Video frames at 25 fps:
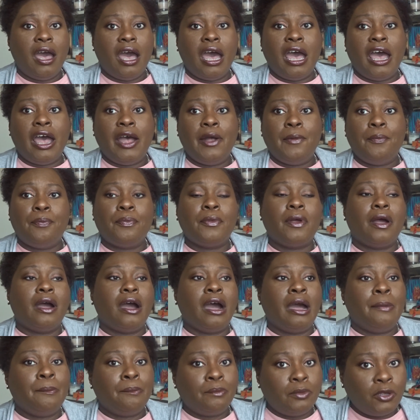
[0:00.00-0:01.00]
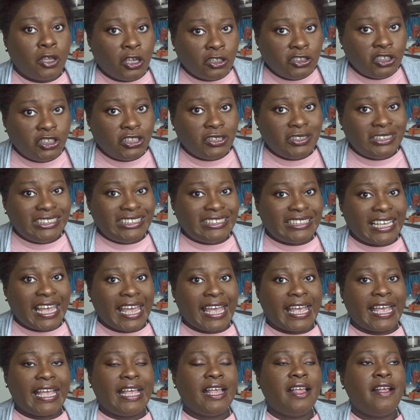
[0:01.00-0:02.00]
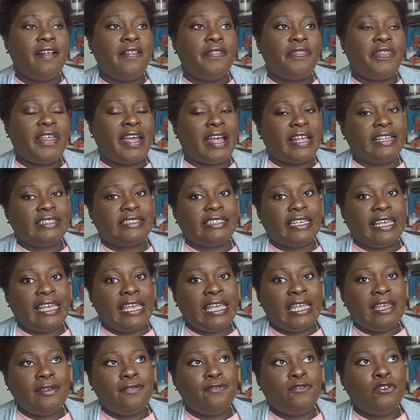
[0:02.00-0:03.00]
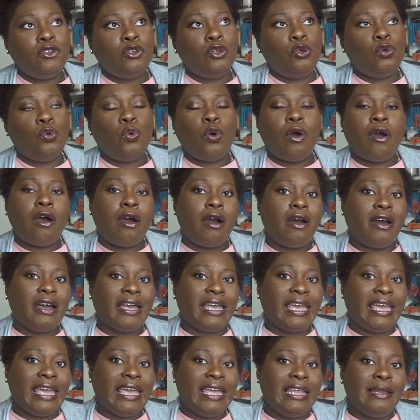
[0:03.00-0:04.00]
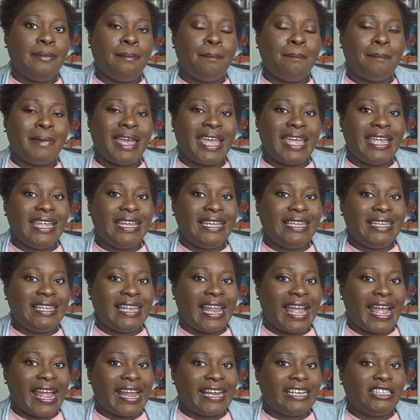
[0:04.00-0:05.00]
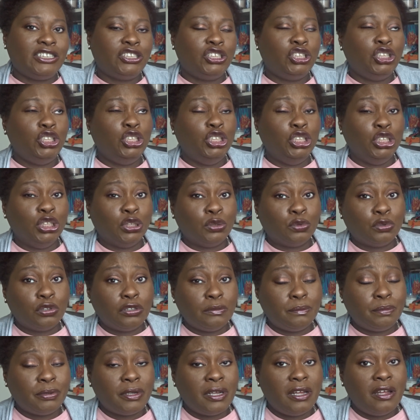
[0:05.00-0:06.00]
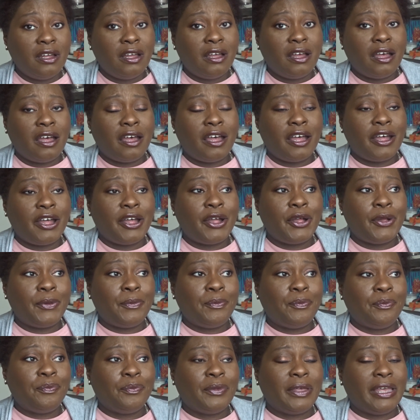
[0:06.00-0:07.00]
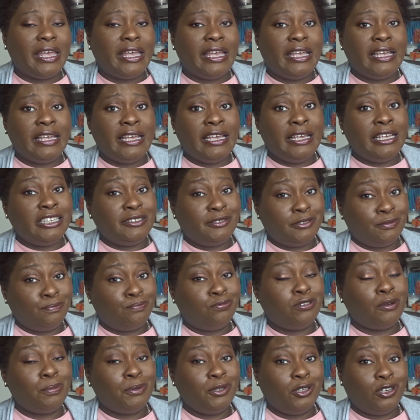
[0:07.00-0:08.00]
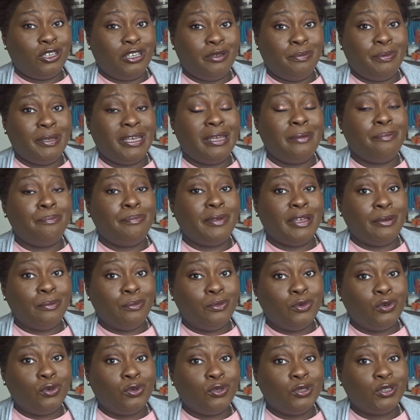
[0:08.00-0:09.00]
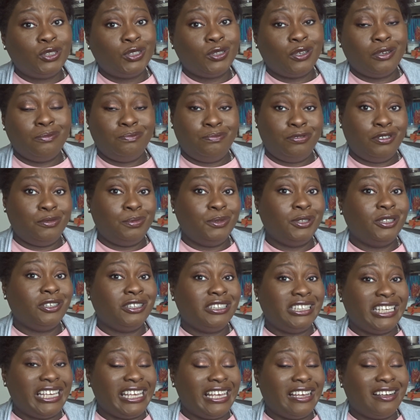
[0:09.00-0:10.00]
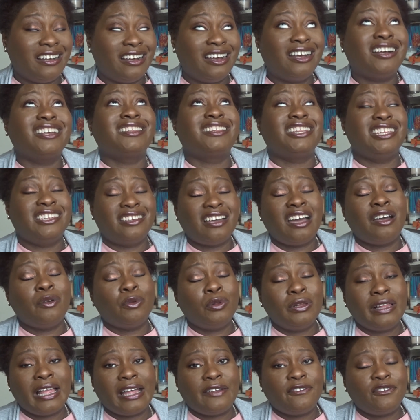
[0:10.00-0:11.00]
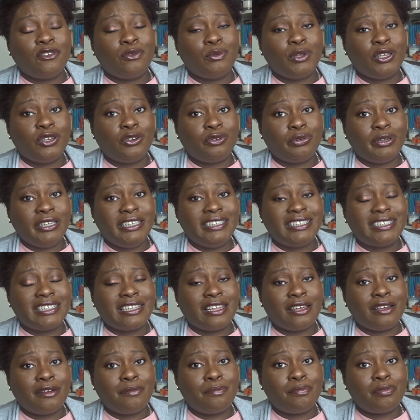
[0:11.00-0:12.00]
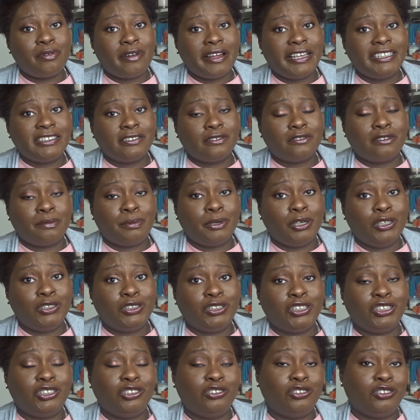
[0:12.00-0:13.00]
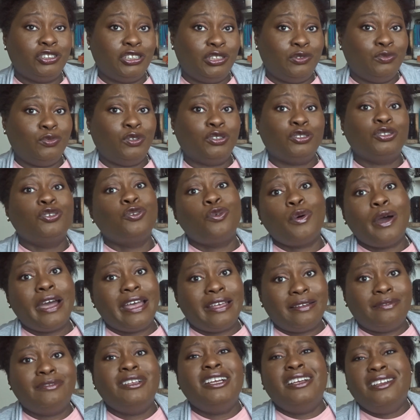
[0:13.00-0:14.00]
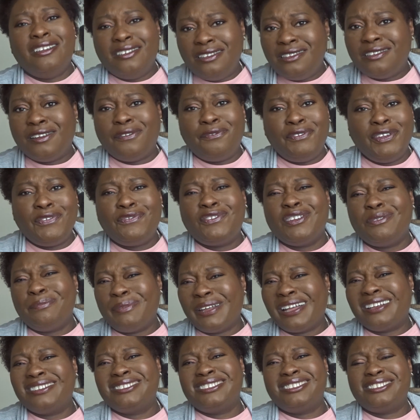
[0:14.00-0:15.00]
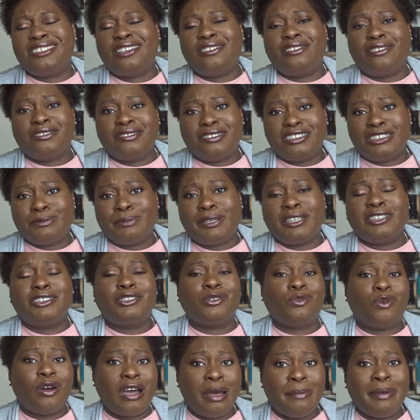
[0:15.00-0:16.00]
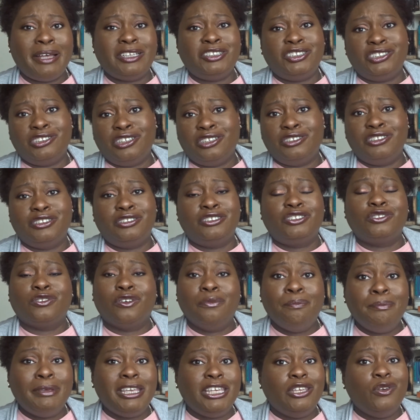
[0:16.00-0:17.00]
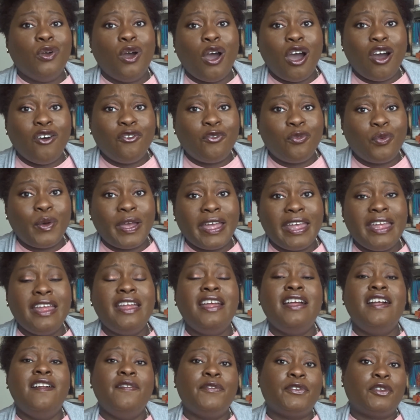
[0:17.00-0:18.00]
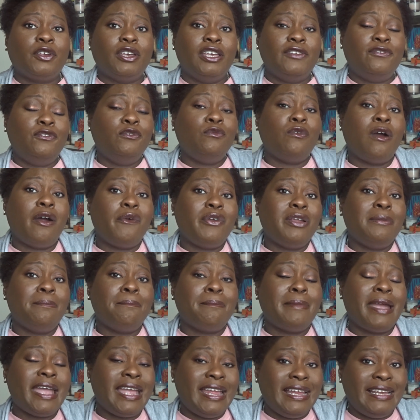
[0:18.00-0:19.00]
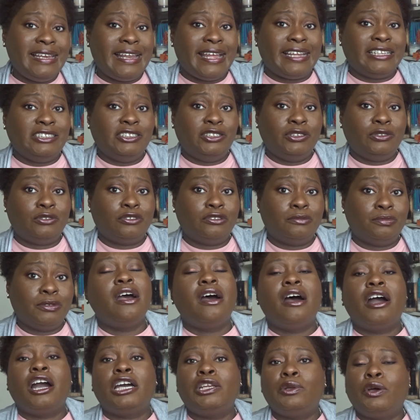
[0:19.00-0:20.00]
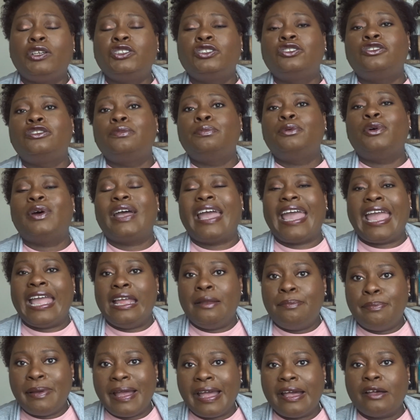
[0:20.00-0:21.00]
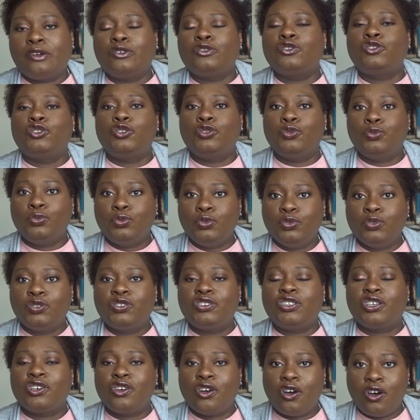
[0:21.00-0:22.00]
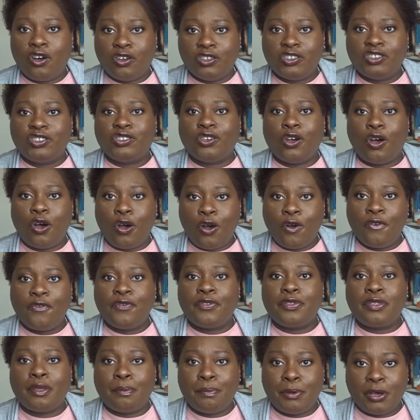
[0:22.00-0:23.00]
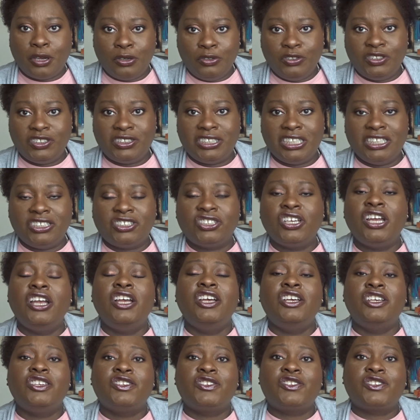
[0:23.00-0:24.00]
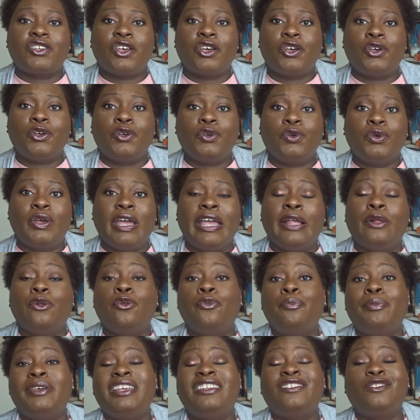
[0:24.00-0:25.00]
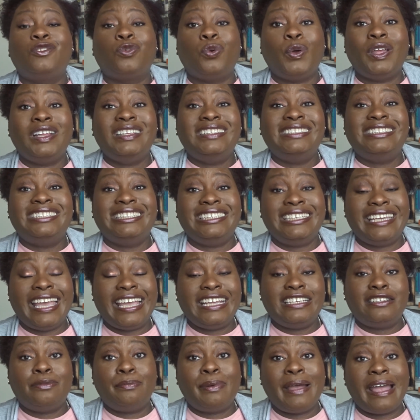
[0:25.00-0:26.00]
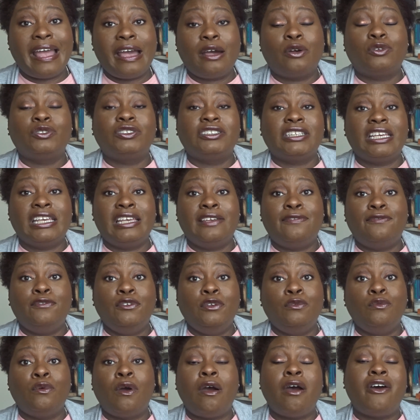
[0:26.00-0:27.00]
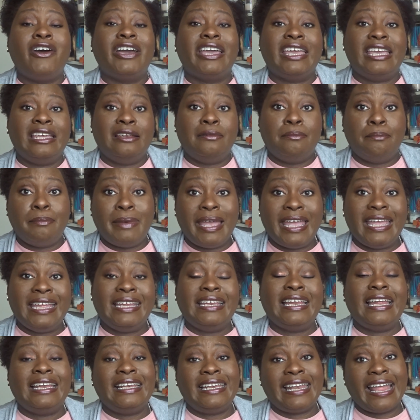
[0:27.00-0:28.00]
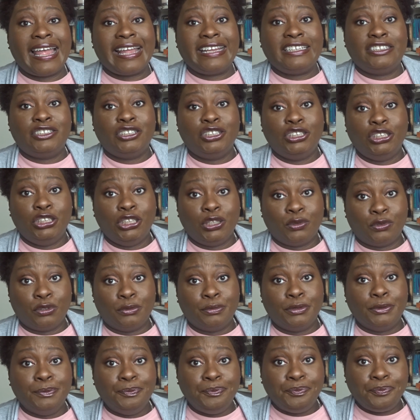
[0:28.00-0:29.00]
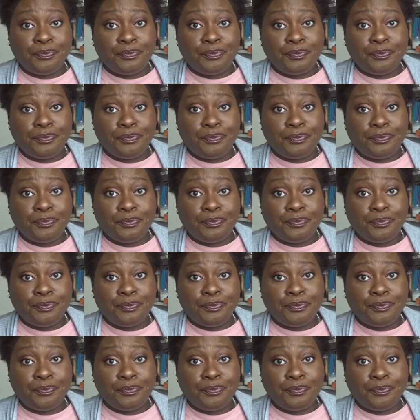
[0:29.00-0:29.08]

I'm going to say that if you are in mainland Europe, it's probably going to be a bit more, so I'm probably going to, I think I will have to increase the price of the postage, because it was quite, you know, £15 is a lot to spend. So I'm actually going to sort of meet you halfway. So if you are in mainland Europe, I'm going to ask you to put £8 towards the cost of the postage. So it will be £28 if you are in mainland Europe.